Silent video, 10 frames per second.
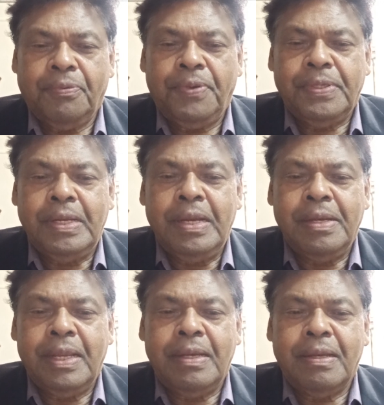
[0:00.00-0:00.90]

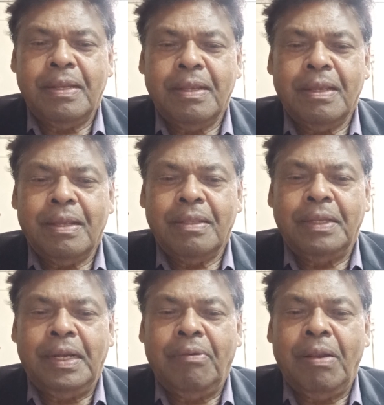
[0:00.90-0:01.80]
facilitates
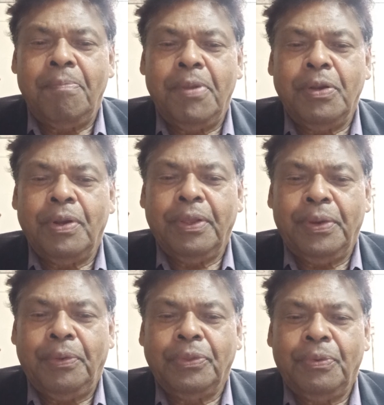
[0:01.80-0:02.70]
the development or
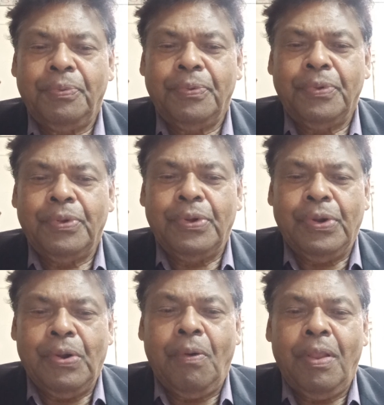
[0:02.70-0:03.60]
growth of
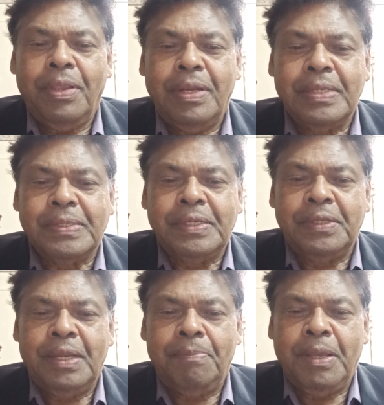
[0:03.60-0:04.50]
knowledge
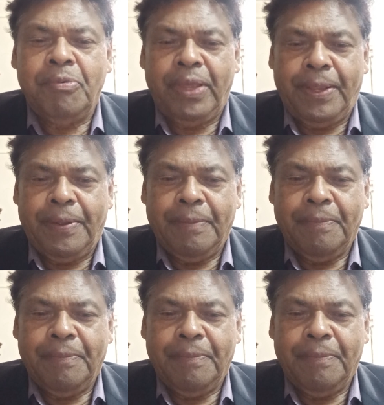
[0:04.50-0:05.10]
industries in a big way,